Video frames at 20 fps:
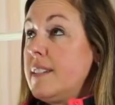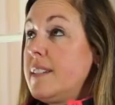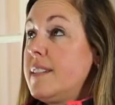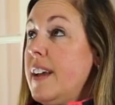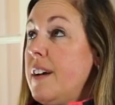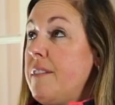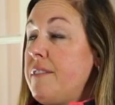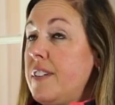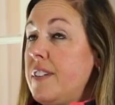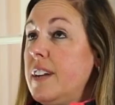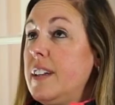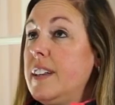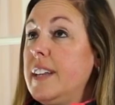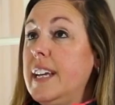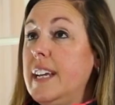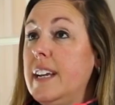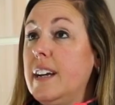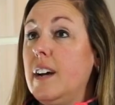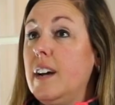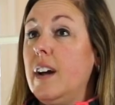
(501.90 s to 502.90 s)

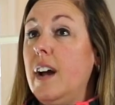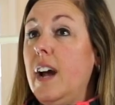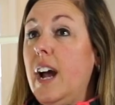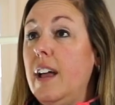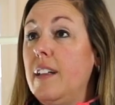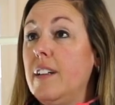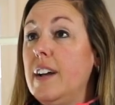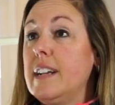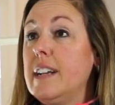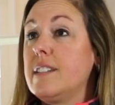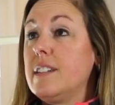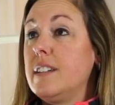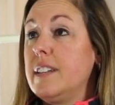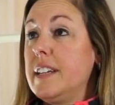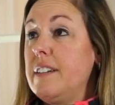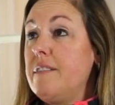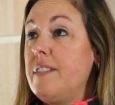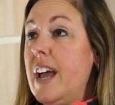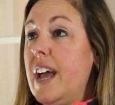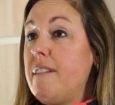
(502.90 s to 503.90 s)
definitely. I like to
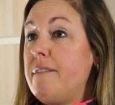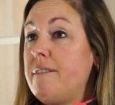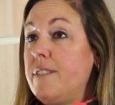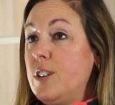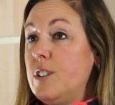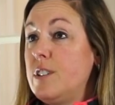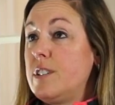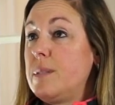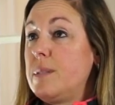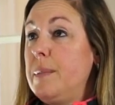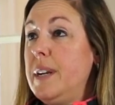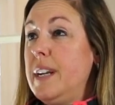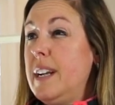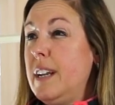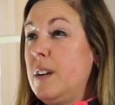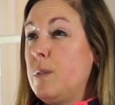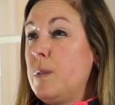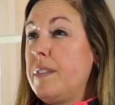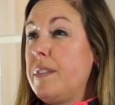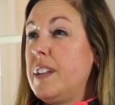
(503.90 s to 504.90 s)
leave that first
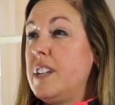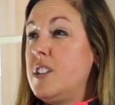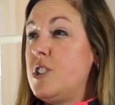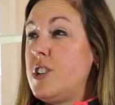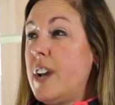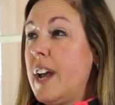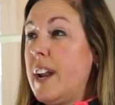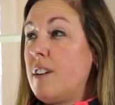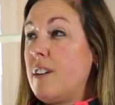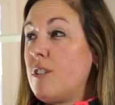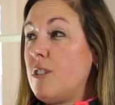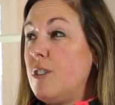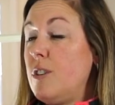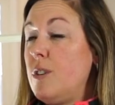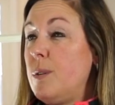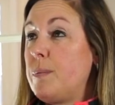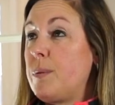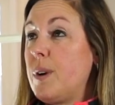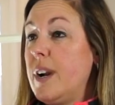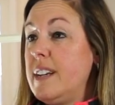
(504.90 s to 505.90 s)
meeting with a
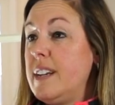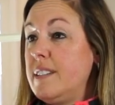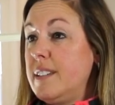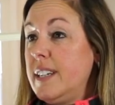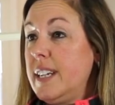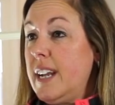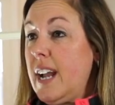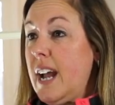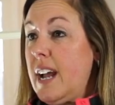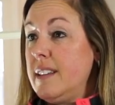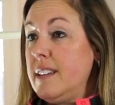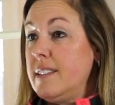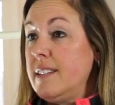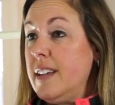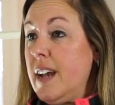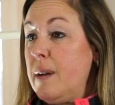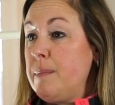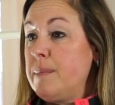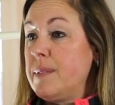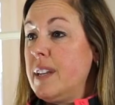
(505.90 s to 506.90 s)
general pricing
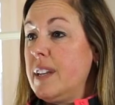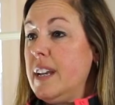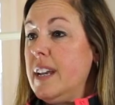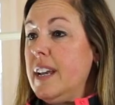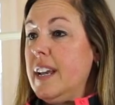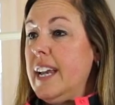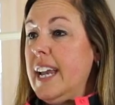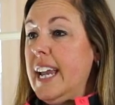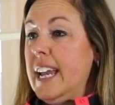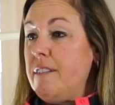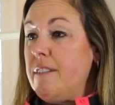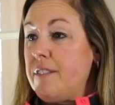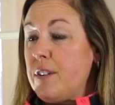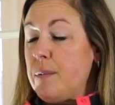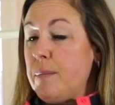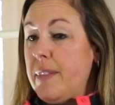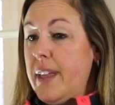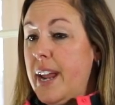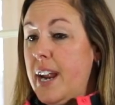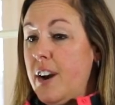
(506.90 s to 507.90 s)
concept. And
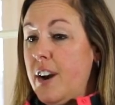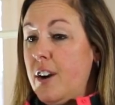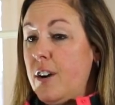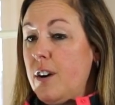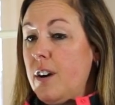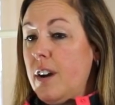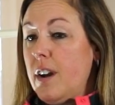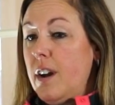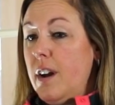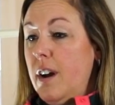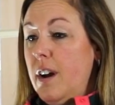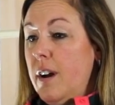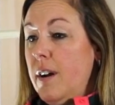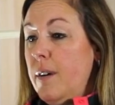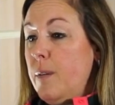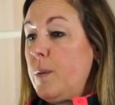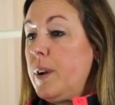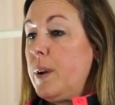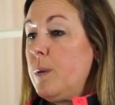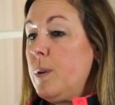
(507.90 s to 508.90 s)
from there,
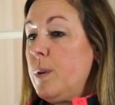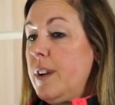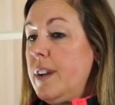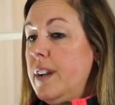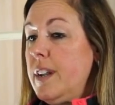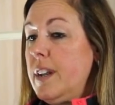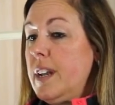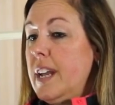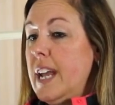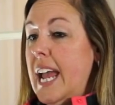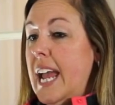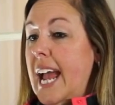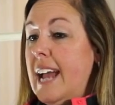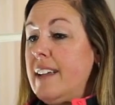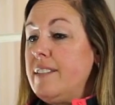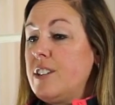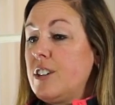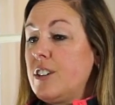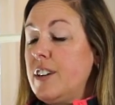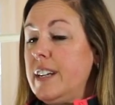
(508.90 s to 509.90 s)
we would
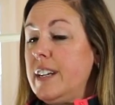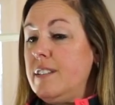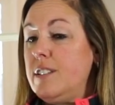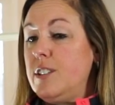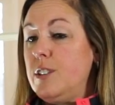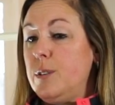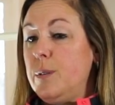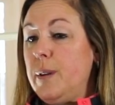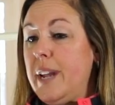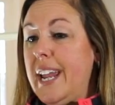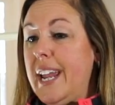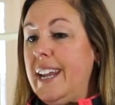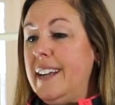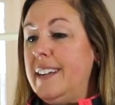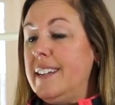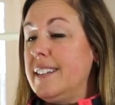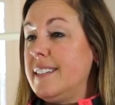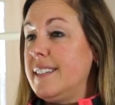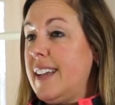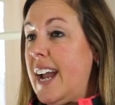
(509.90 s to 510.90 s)
enter into a
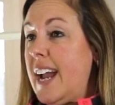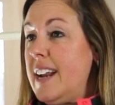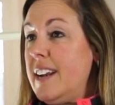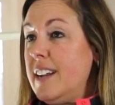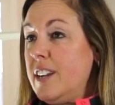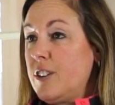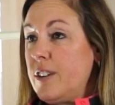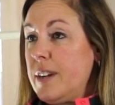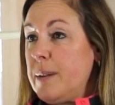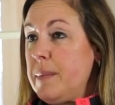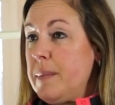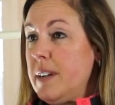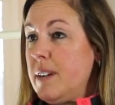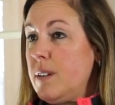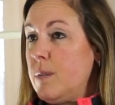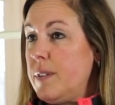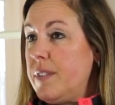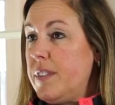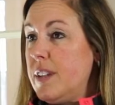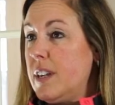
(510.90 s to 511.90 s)
design
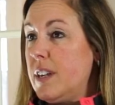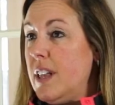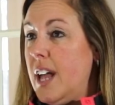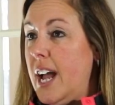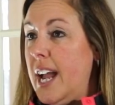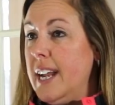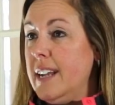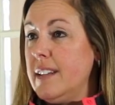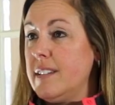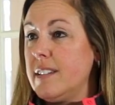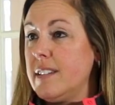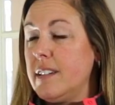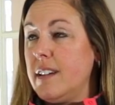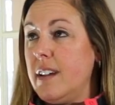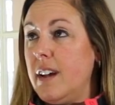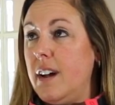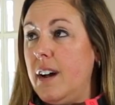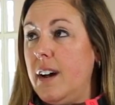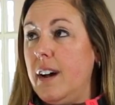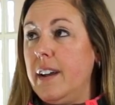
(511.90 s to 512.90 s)
agreement with the client.
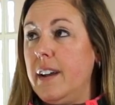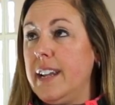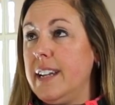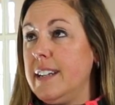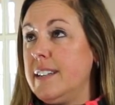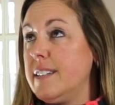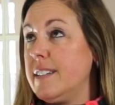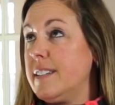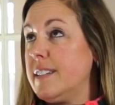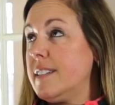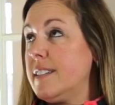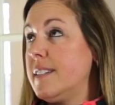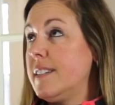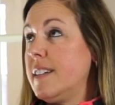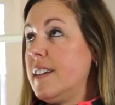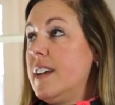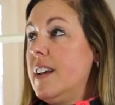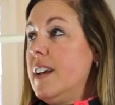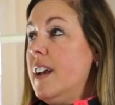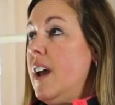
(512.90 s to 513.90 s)
It's
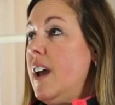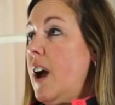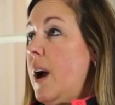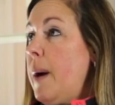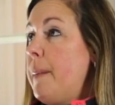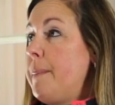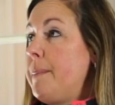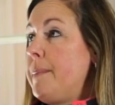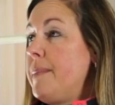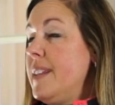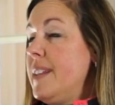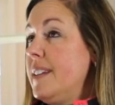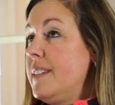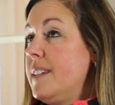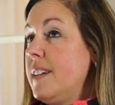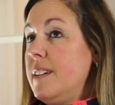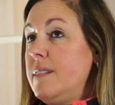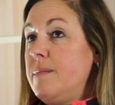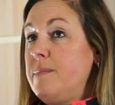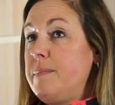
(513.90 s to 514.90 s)

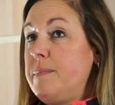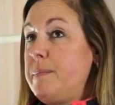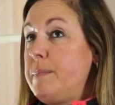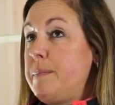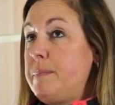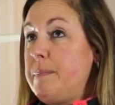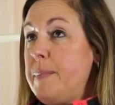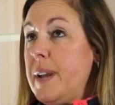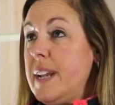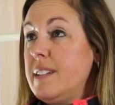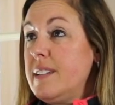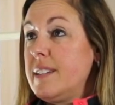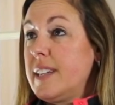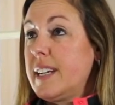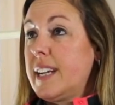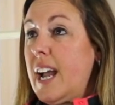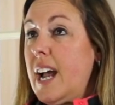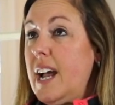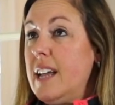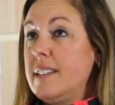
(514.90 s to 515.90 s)
a
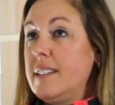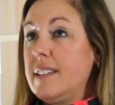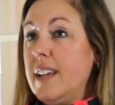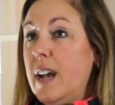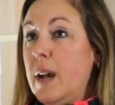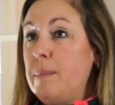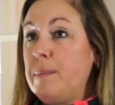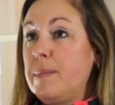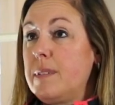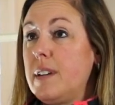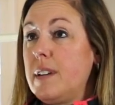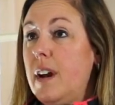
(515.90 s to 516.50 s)
basic concept.